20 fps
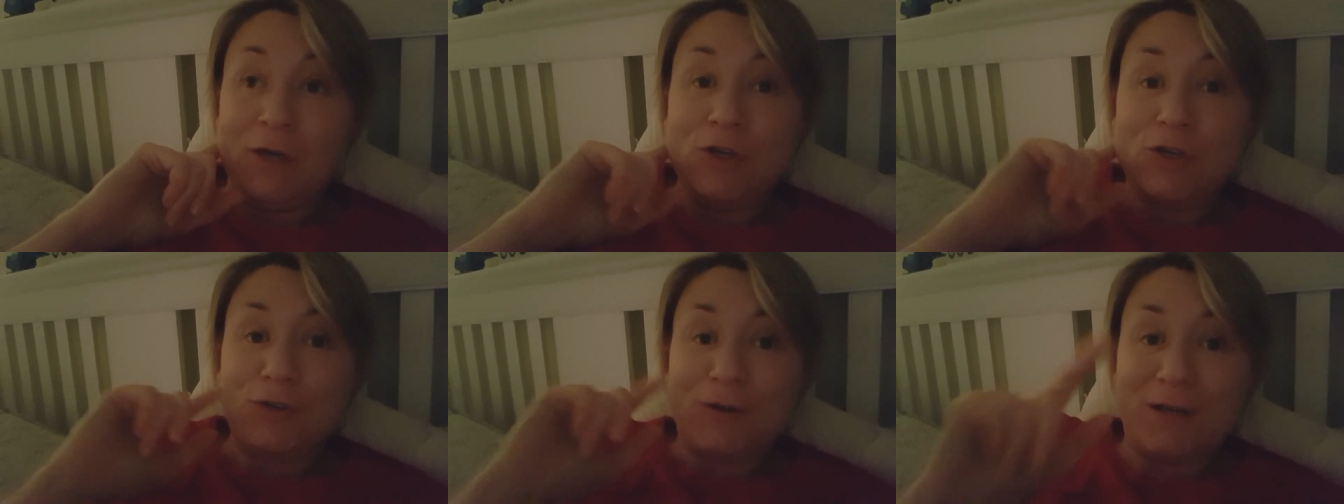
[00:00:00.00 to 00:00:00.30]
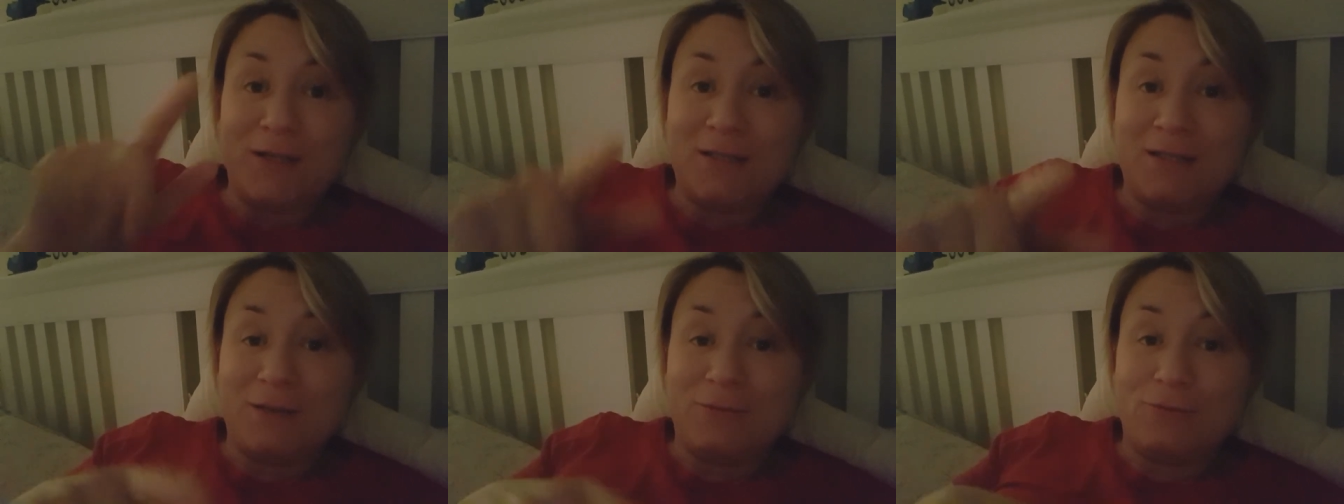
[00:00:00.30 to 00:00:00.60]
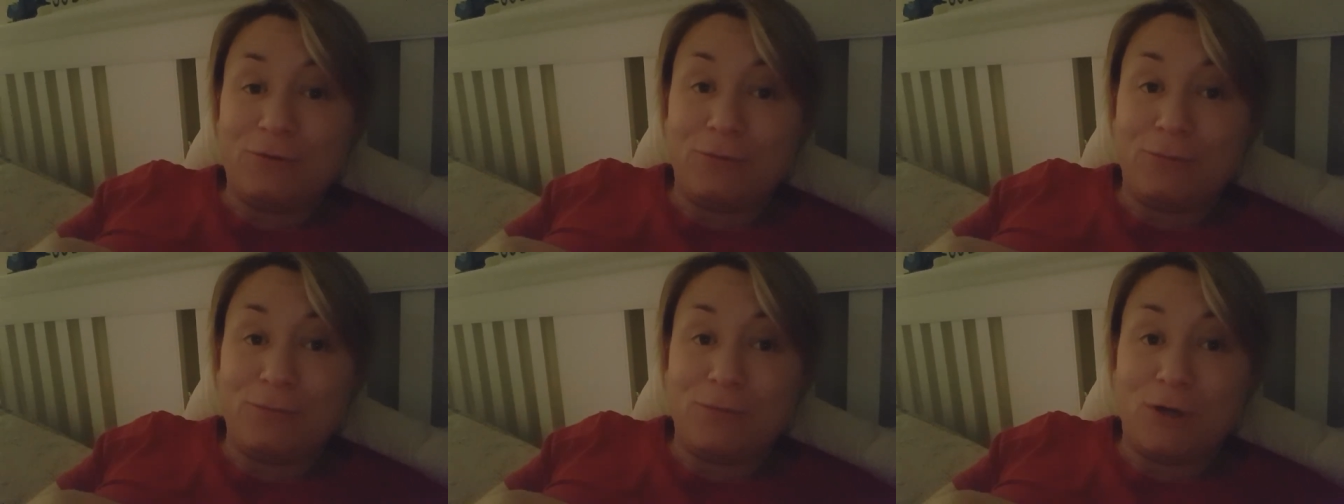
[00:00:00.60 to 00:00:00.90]
Tracy
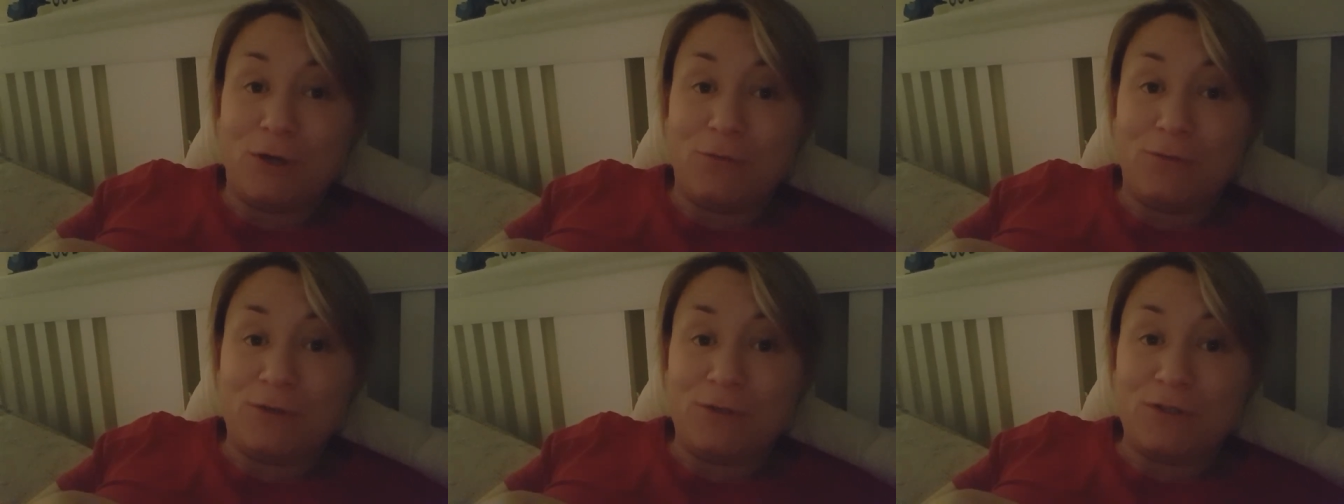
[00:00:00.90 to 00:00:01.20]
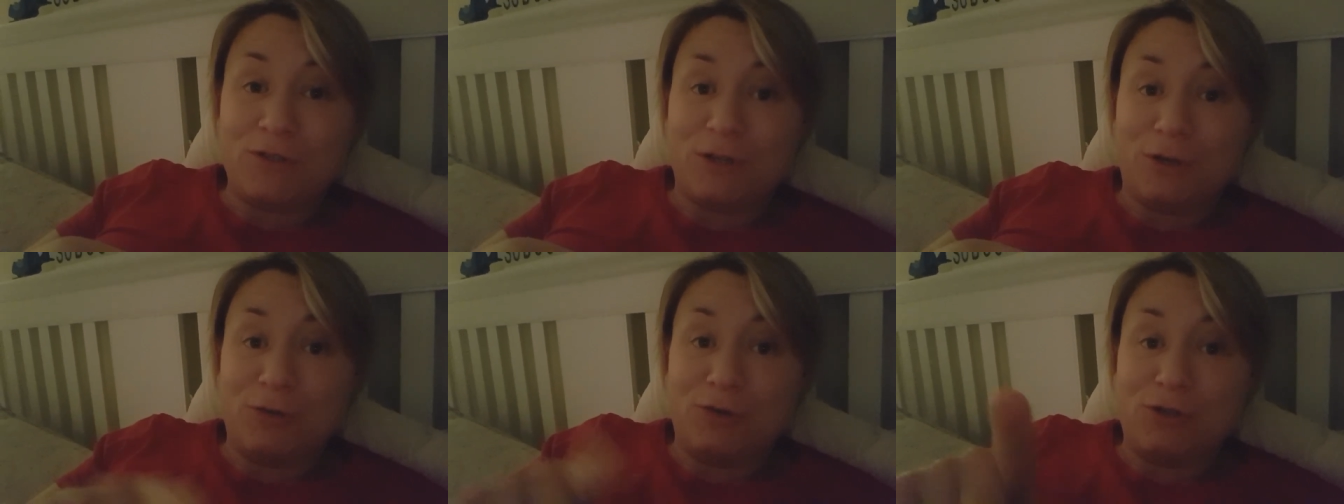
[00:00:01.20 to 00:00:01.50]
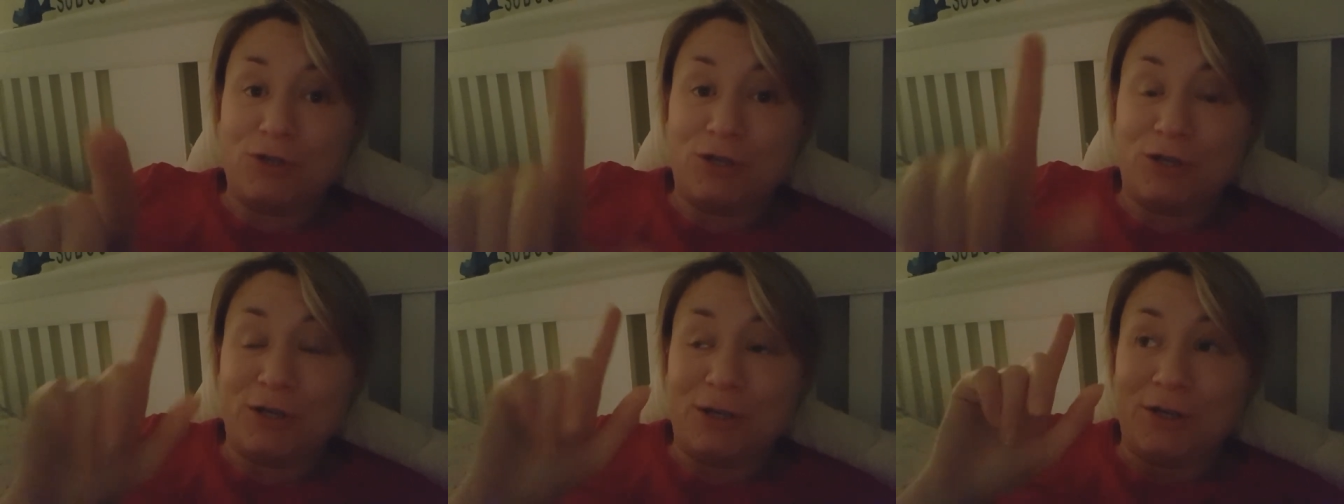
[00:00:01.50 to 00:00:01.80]
from Nova
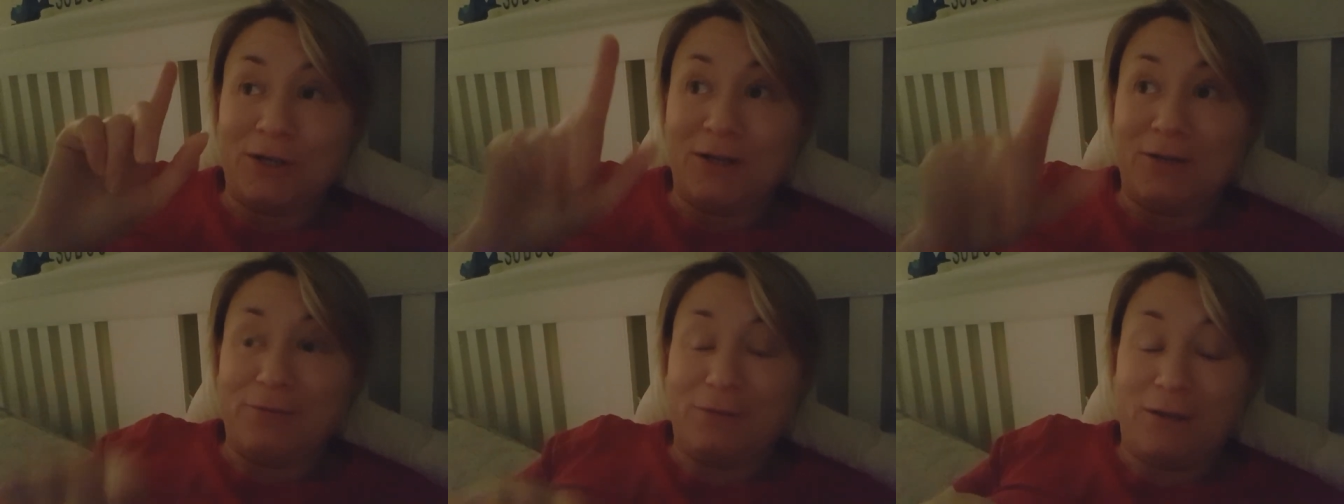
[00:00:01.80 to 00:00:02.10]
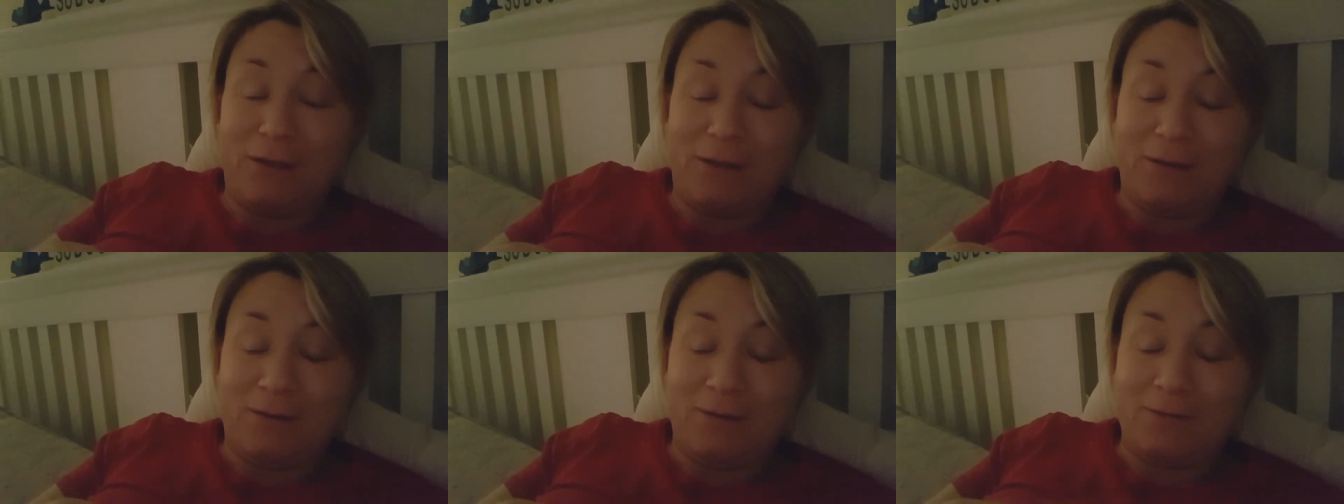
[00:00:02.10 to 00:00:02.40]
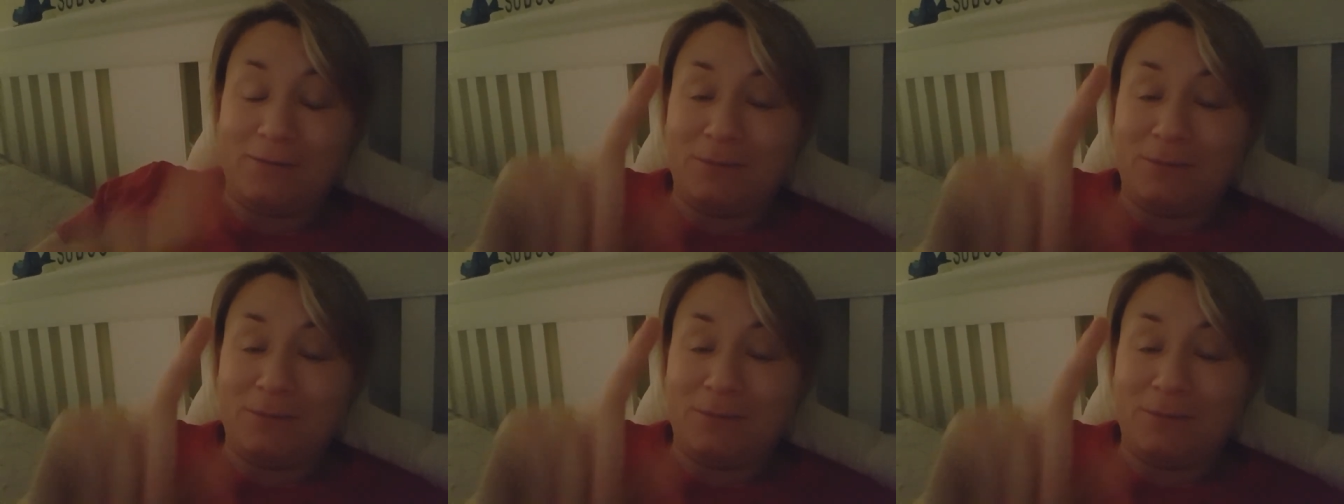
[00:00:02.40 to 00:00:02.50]
Scotia Living.